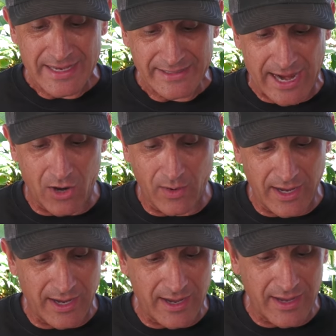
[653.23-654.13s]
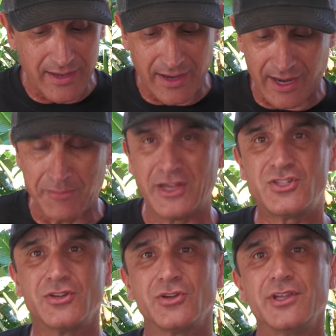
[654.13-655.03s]
Now, I
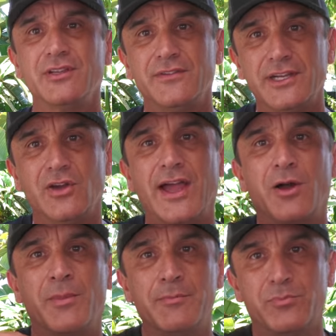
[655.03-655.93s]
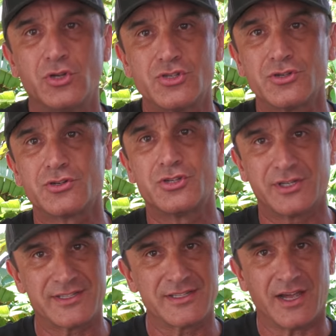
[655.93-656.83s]
mentioned earlier in the video how my butcher
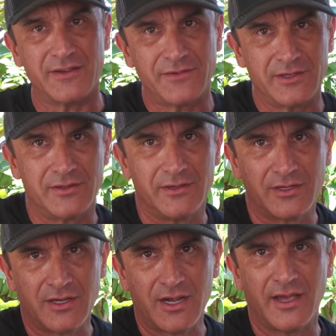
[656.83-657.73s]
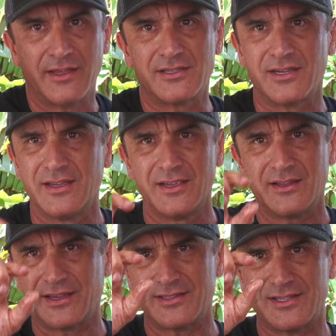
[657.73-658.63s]
took his knife and cut,
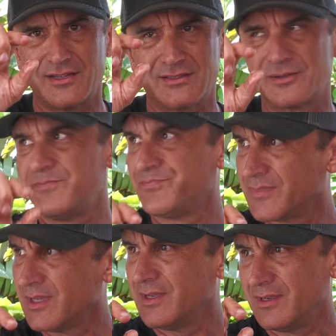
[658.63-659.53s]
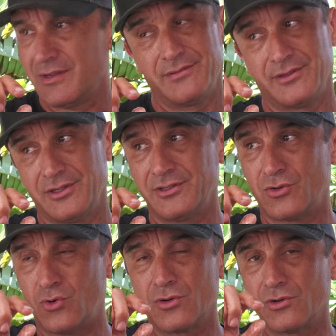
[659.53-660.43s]
like I said, it's good
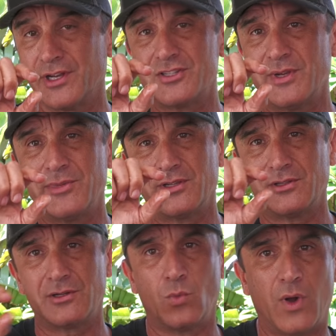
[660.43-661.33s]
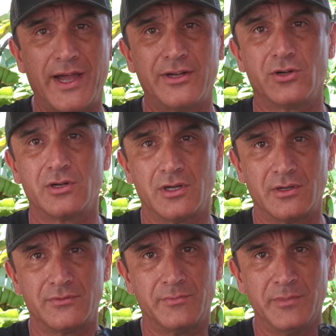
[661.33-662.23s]
quarter inch, maybe a little wider
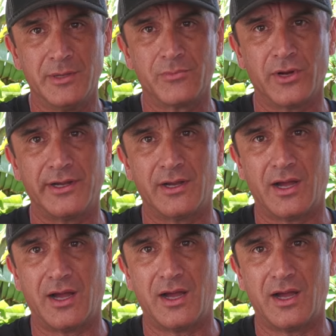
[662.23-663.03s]
of membrane